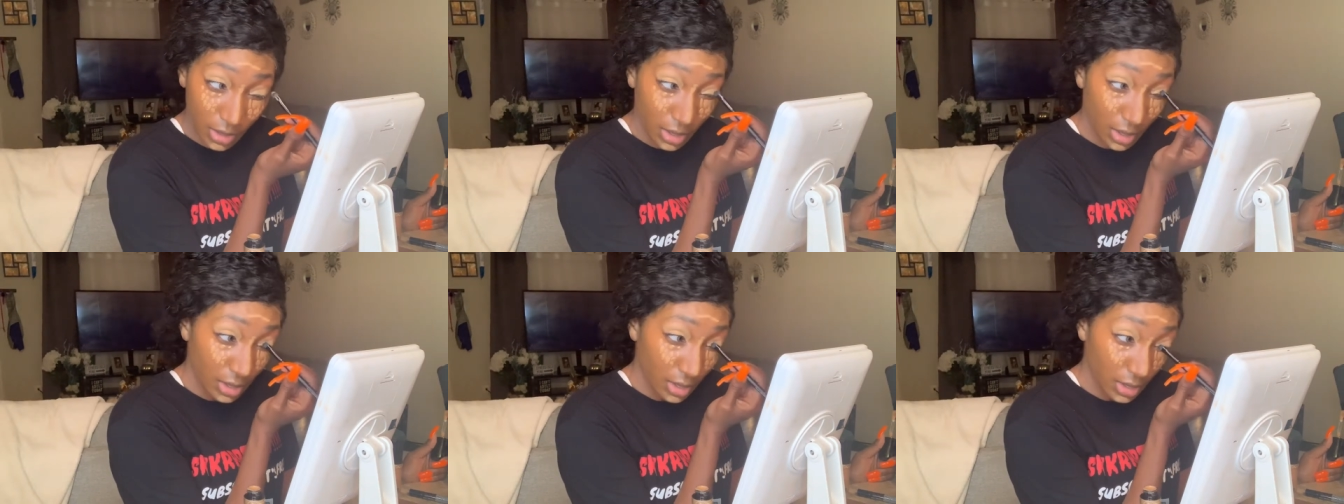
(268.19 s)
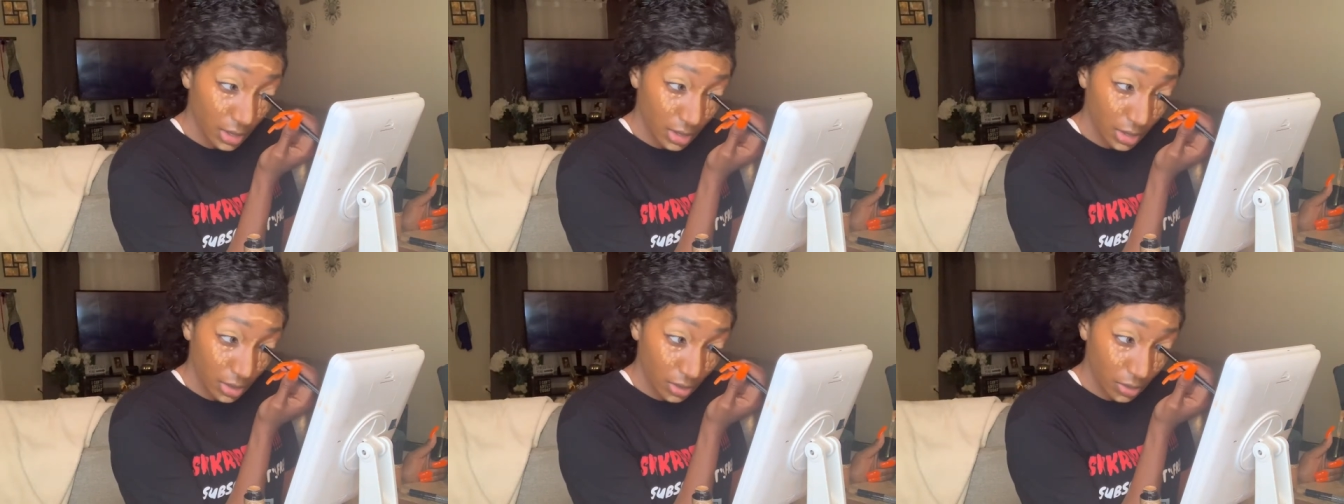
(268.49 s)

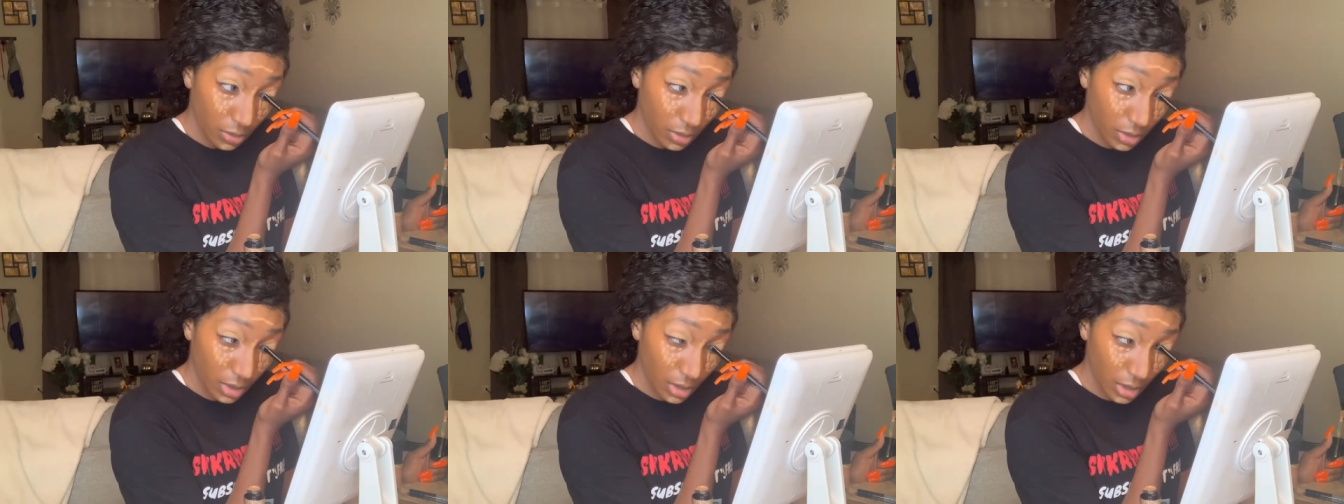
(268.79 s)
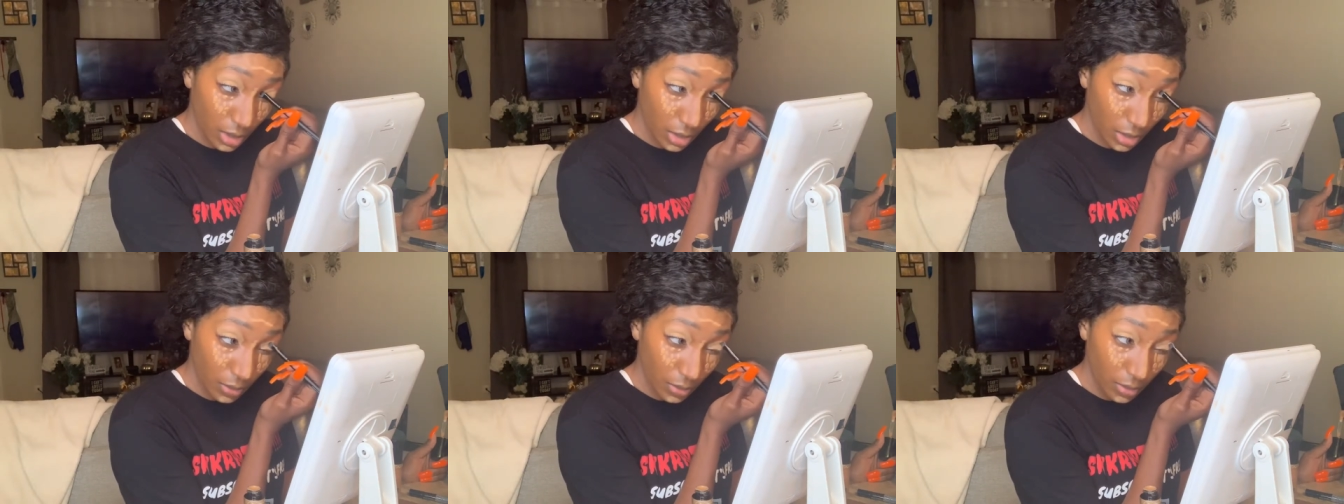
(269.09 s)
good as it do with the
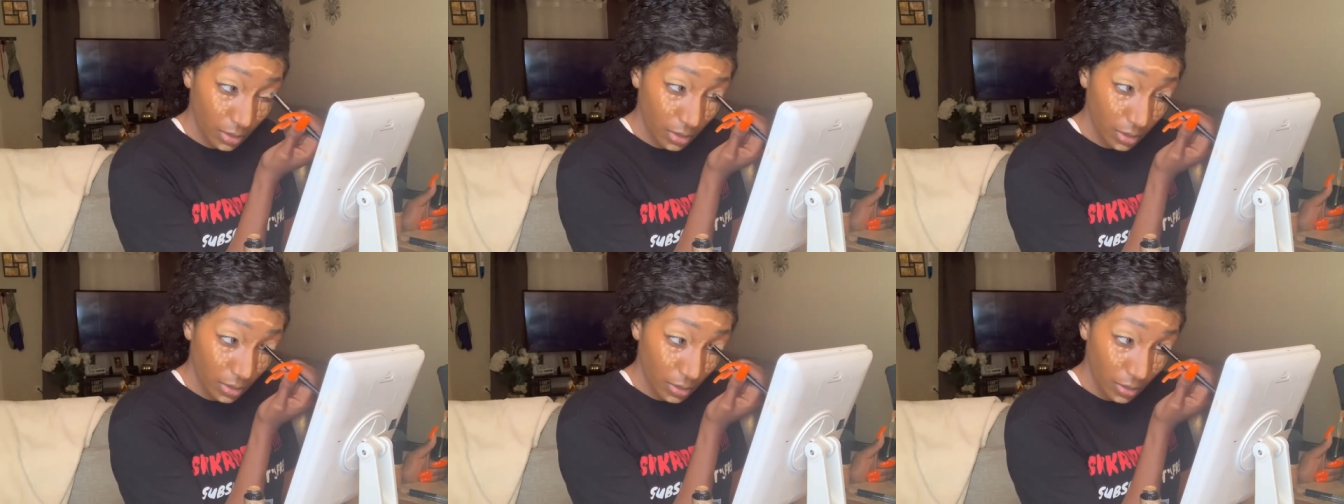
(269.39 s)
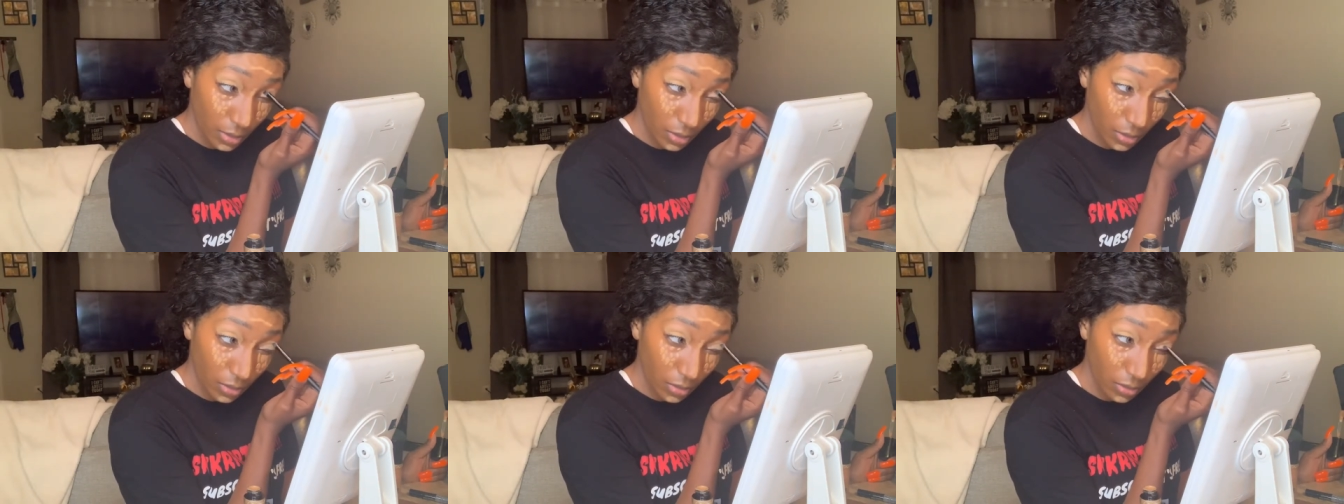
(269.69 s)
other one
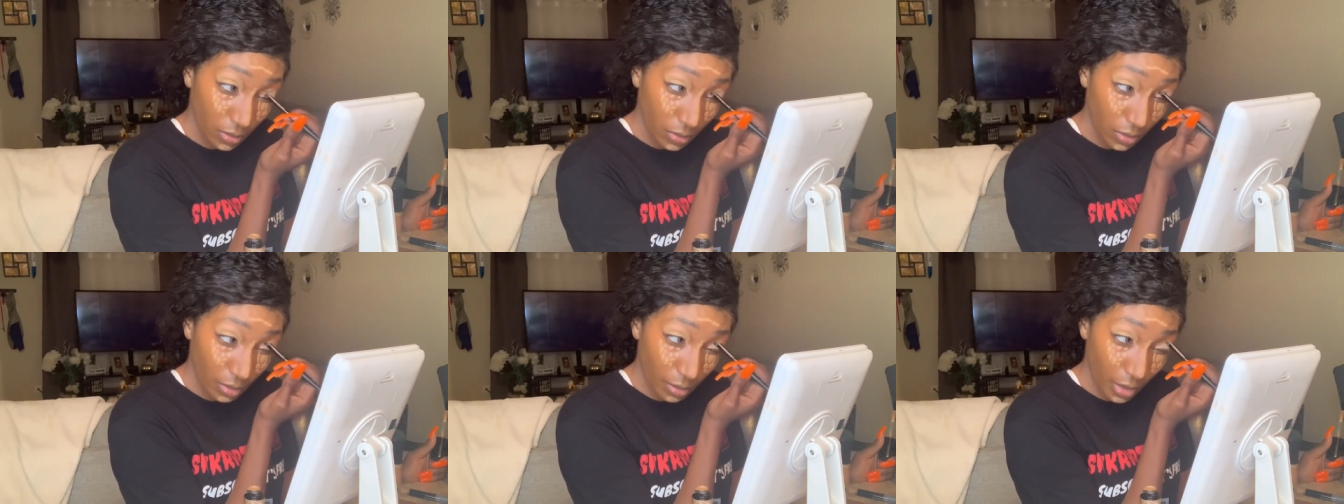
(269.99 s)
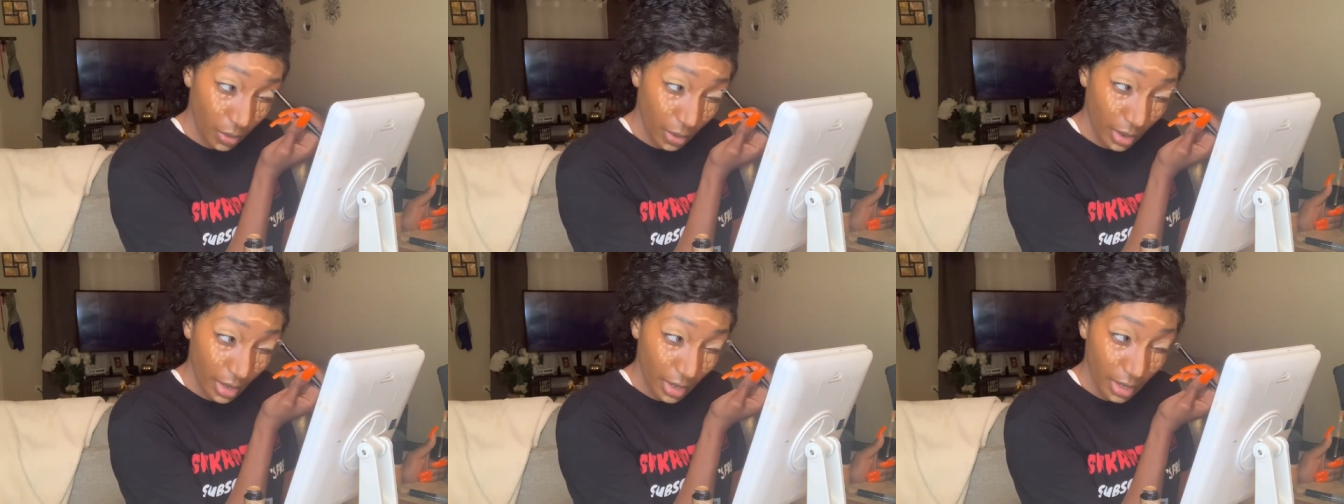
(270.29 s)
with
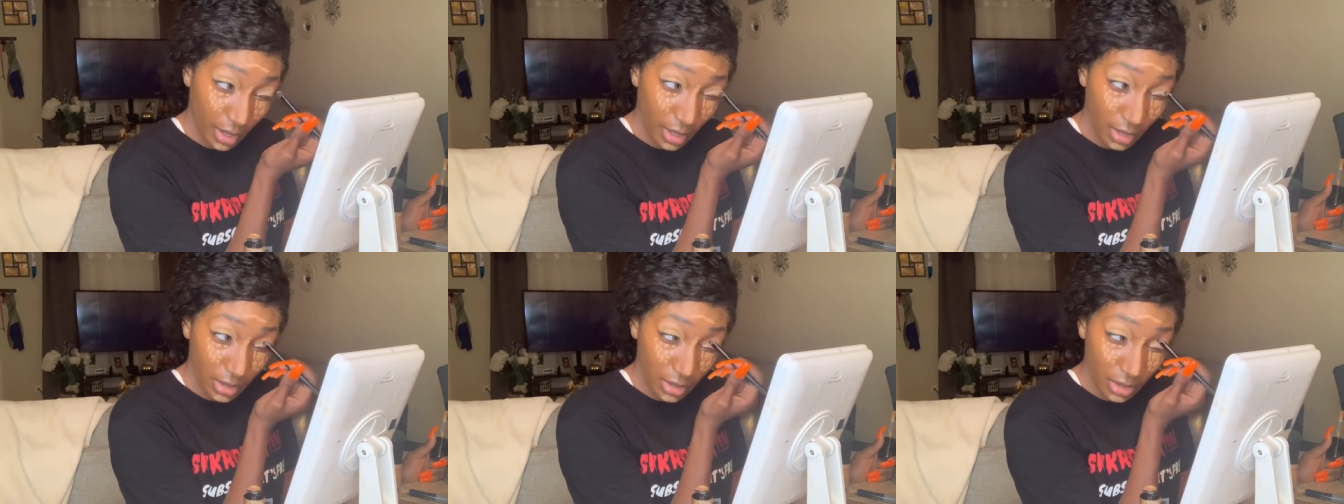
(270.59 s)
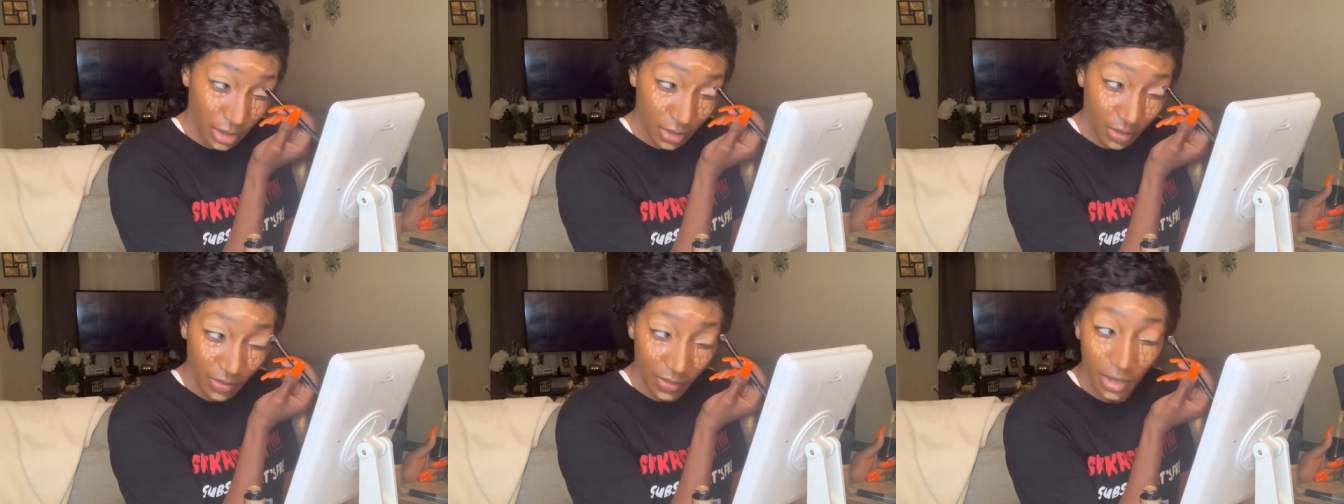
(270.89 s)
my right eye this
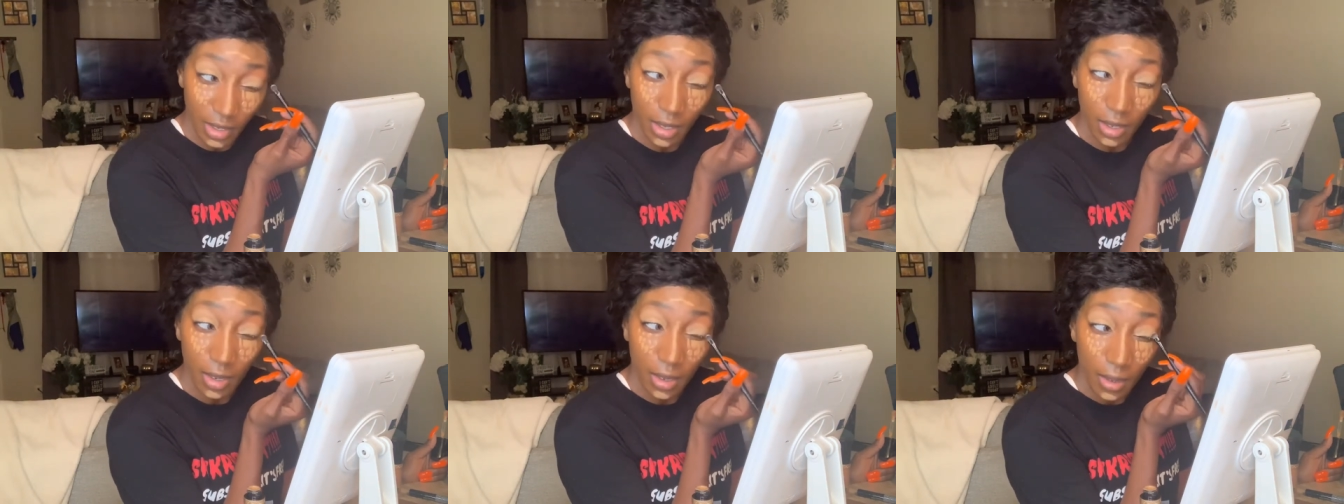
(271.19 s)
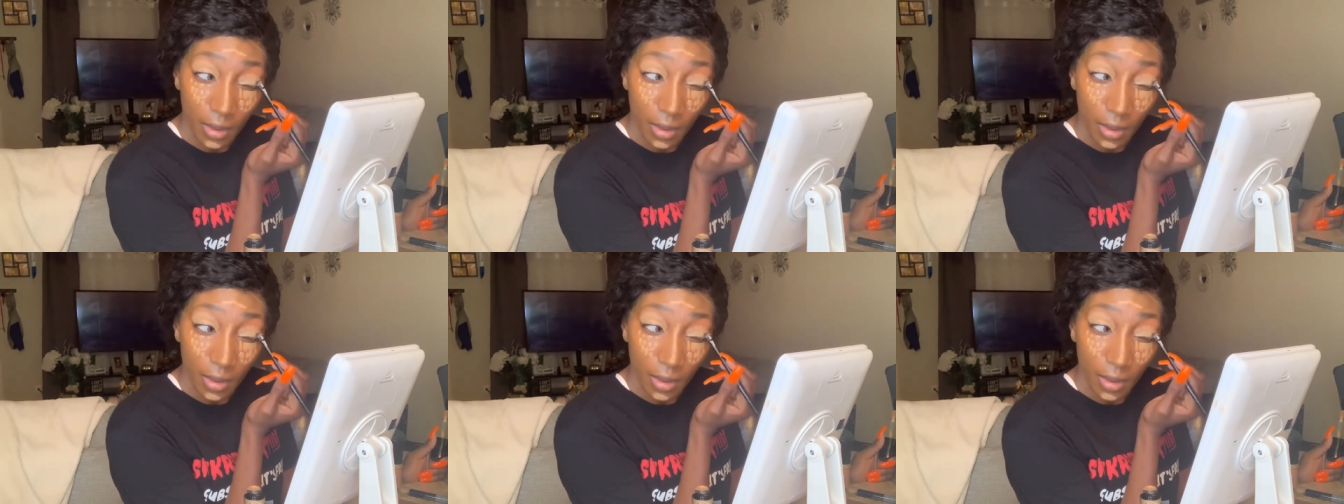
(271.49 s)
left eye